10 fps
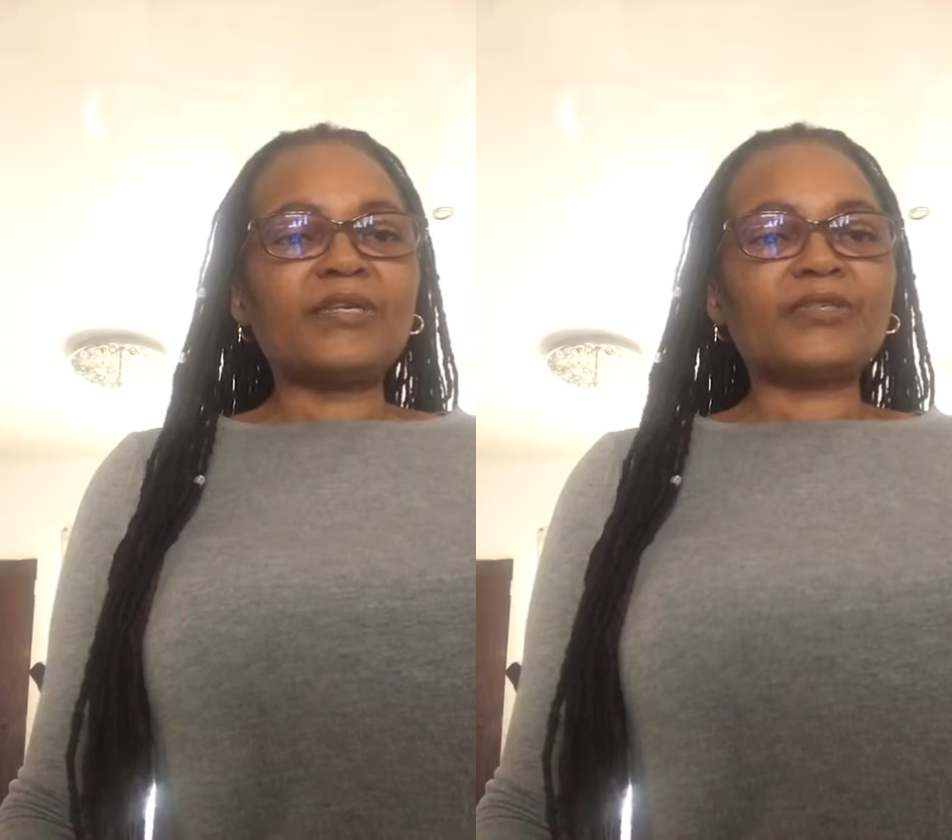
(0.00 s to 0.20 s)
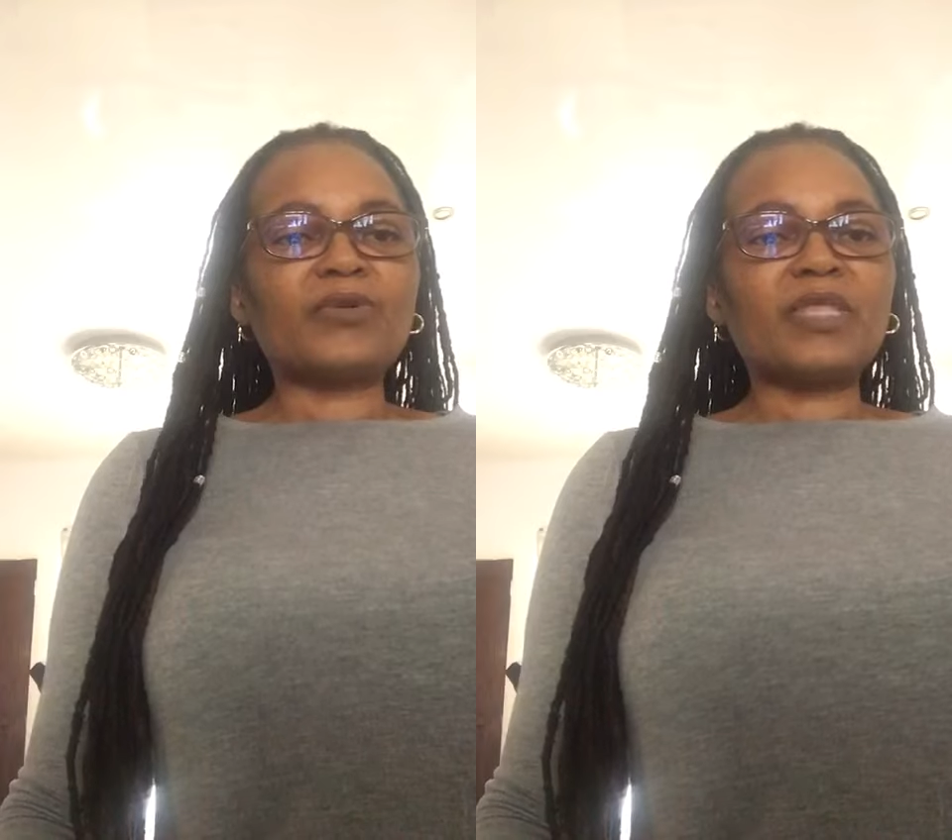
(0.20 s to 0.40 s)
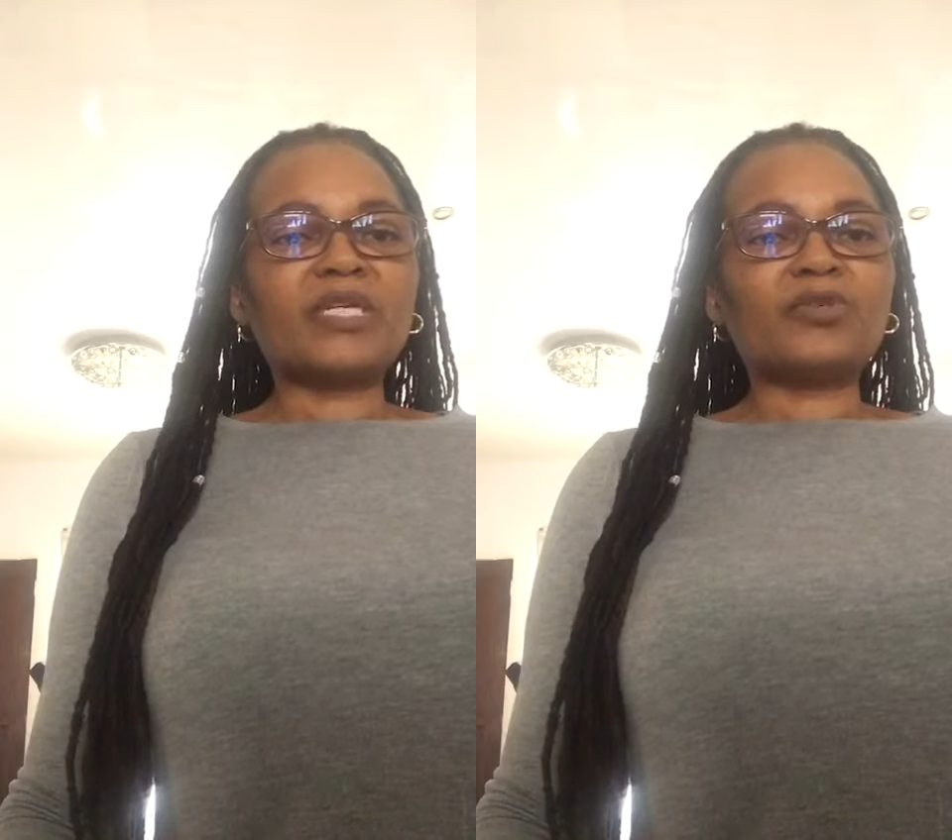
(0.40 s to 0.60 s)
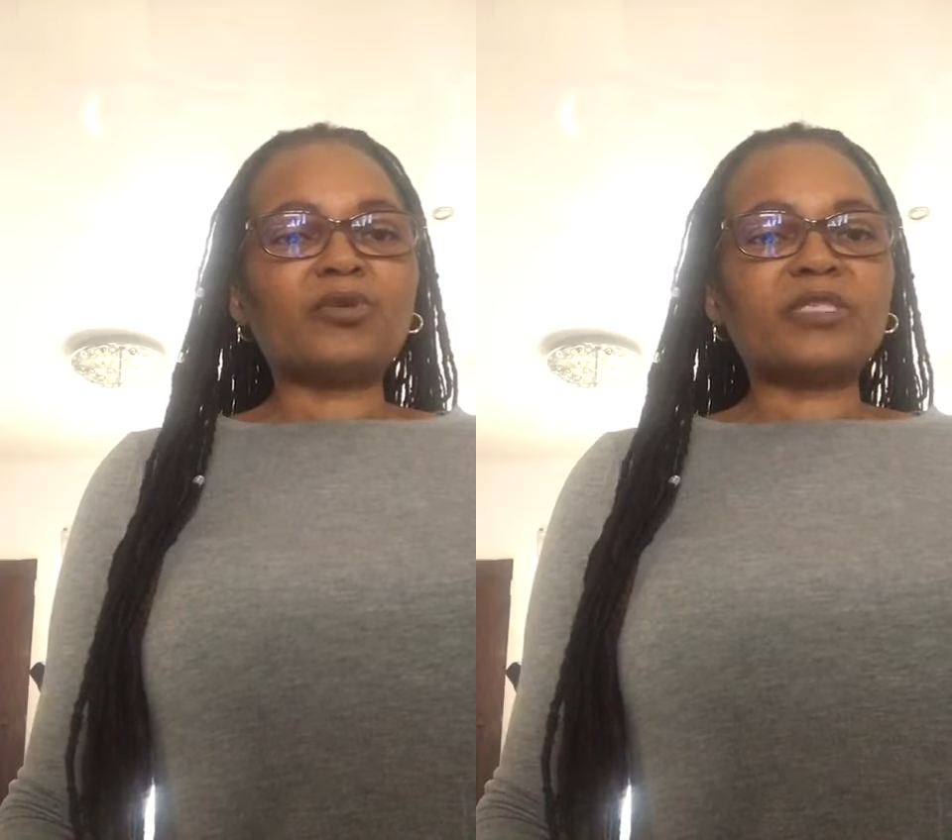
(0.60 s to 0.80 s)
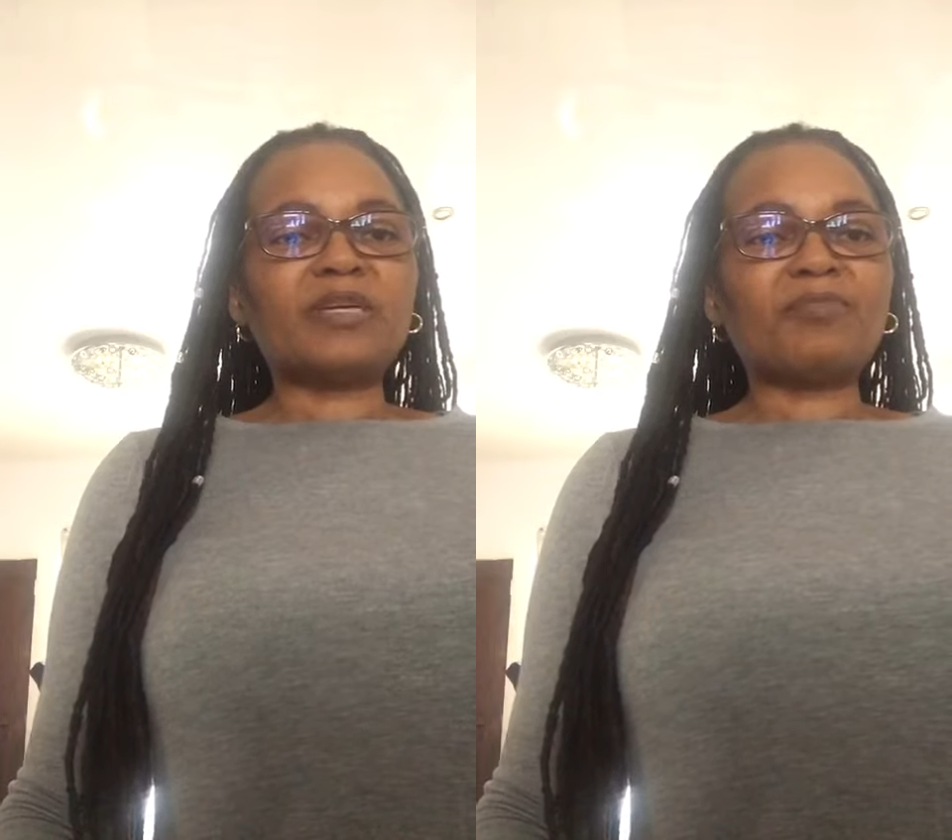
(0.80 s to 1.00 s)
so that
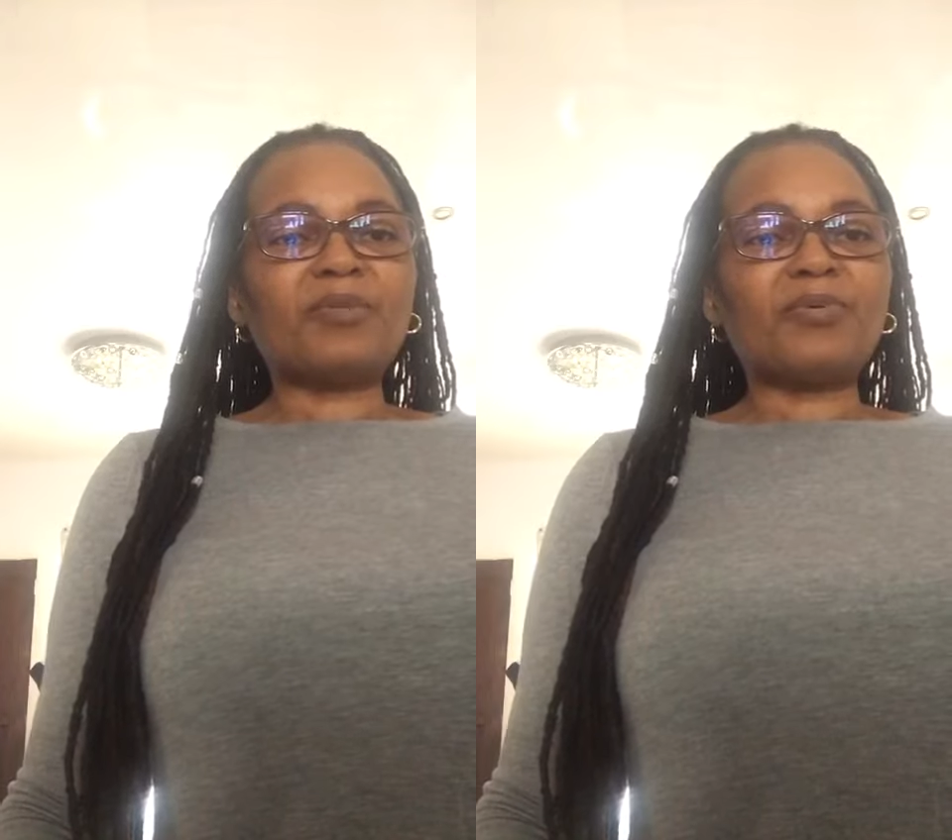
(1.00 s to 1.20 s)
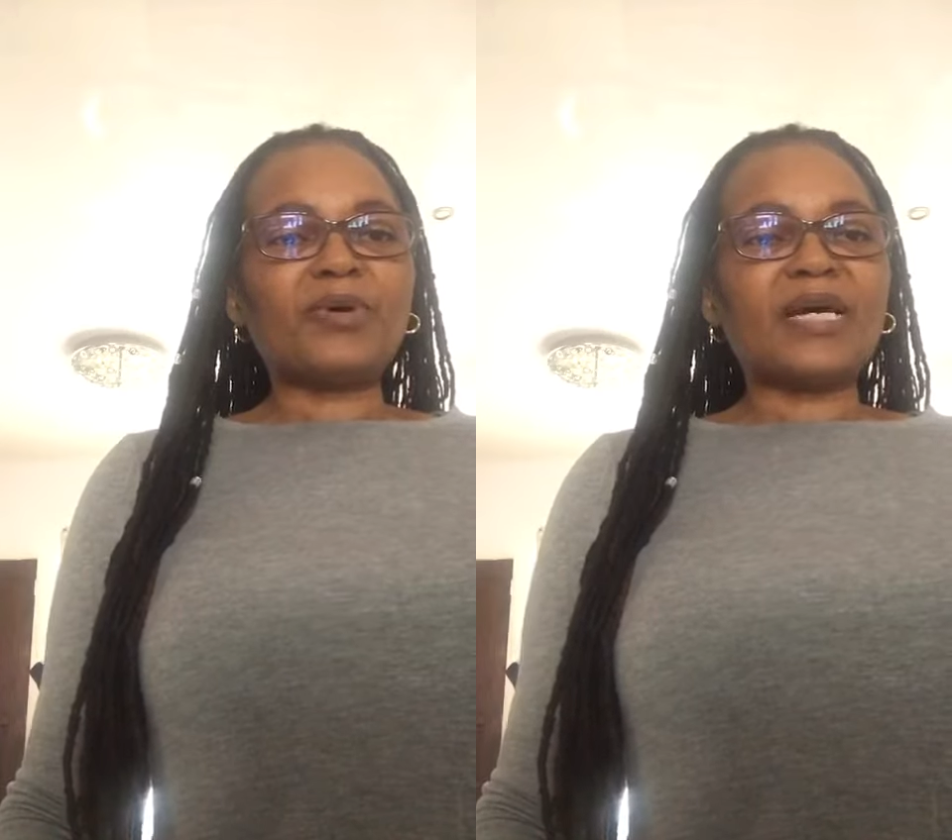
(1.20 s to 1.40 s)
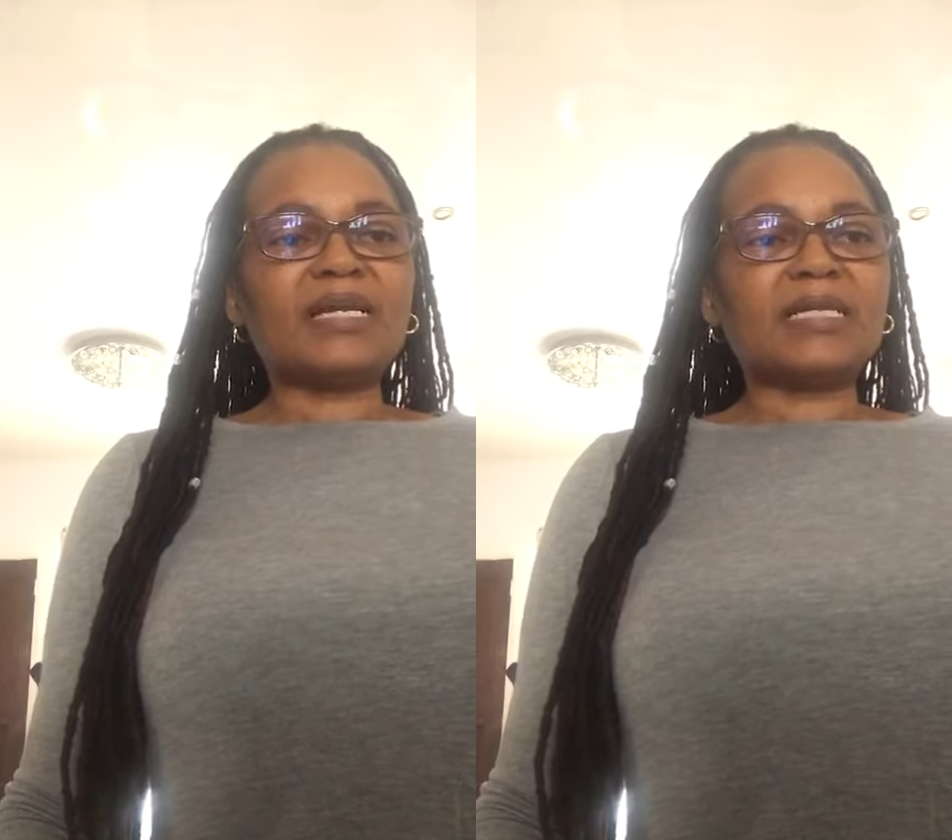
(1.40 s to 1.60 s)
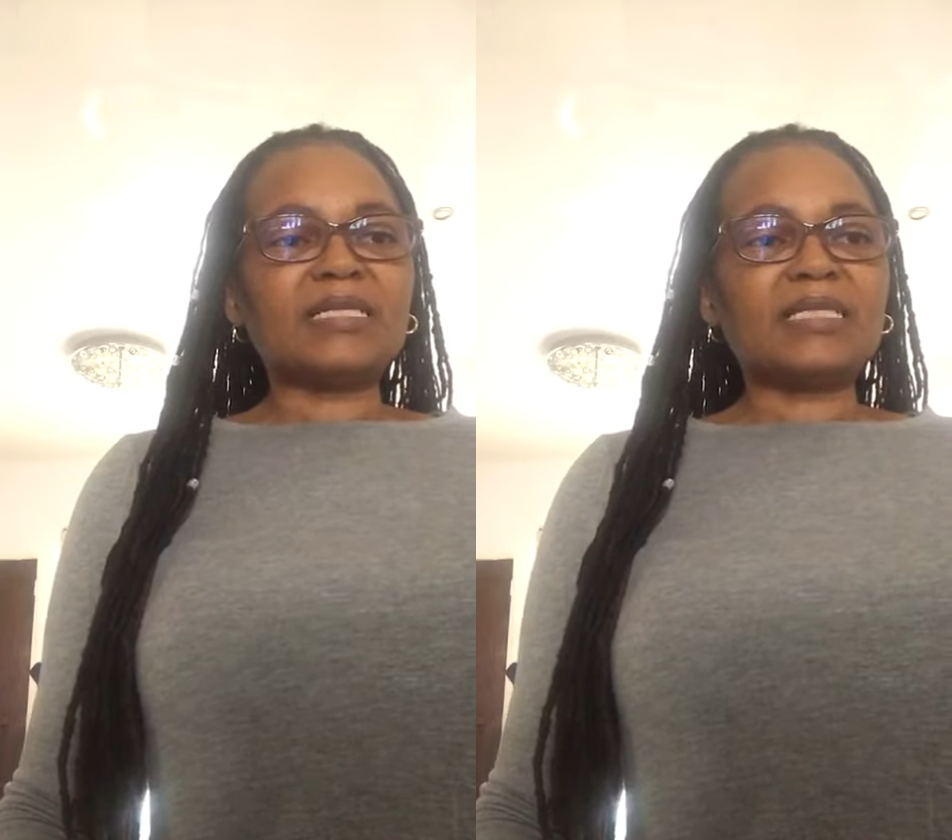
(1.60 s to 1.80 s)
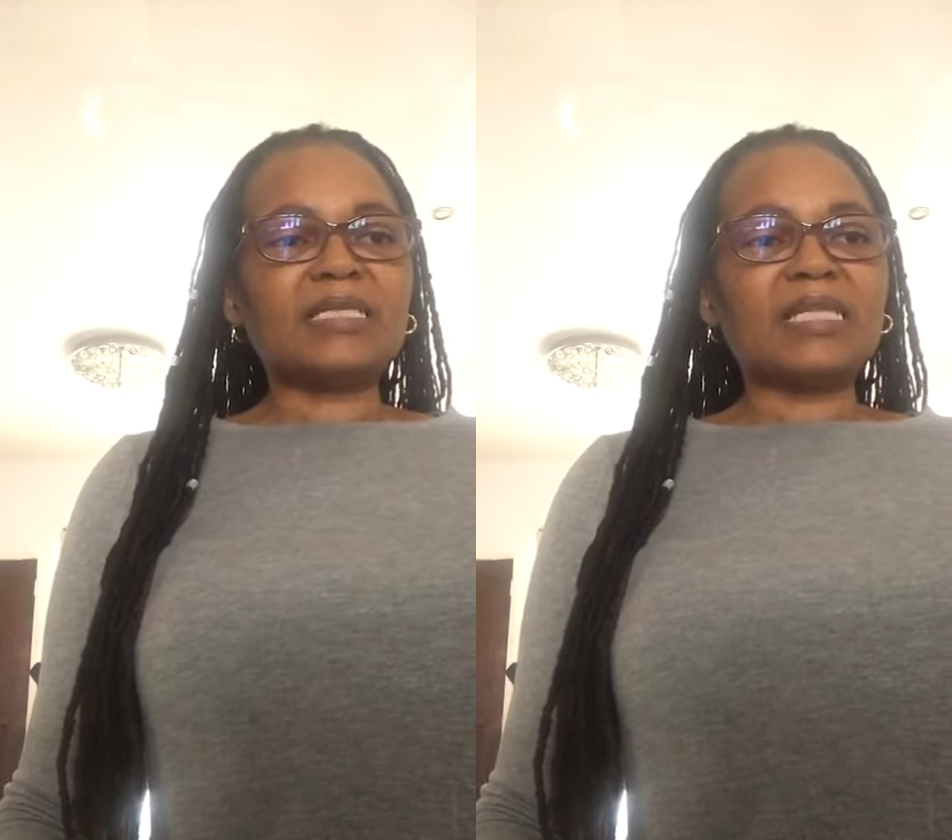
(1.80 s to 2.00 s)
older people
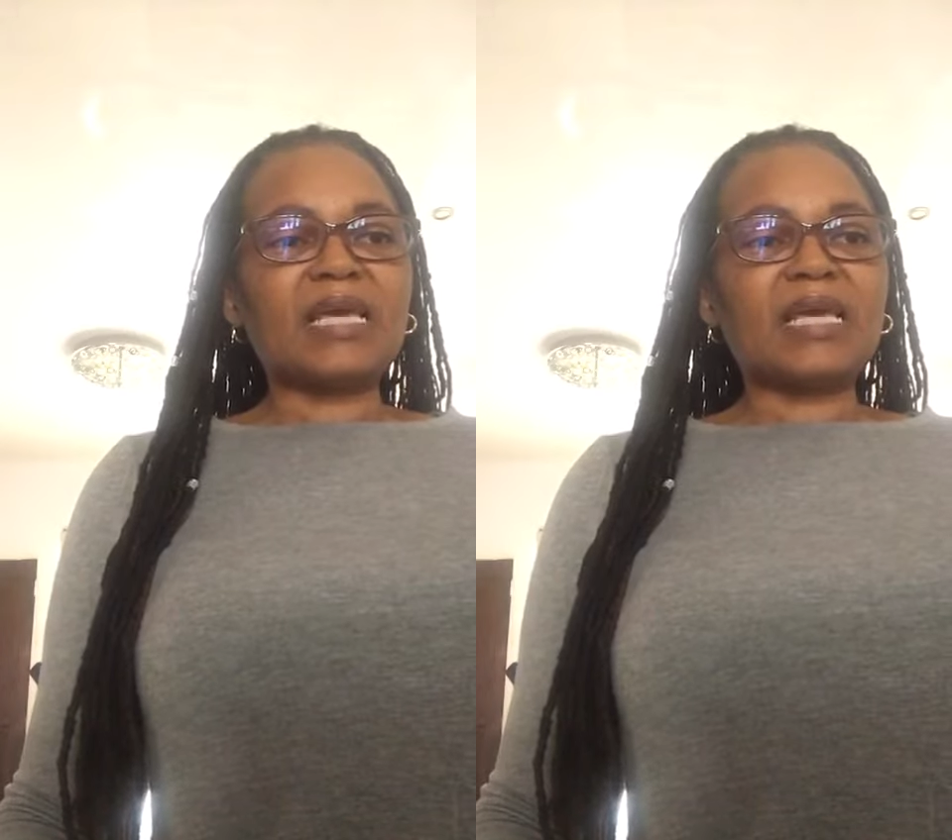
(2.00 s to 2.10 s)
understand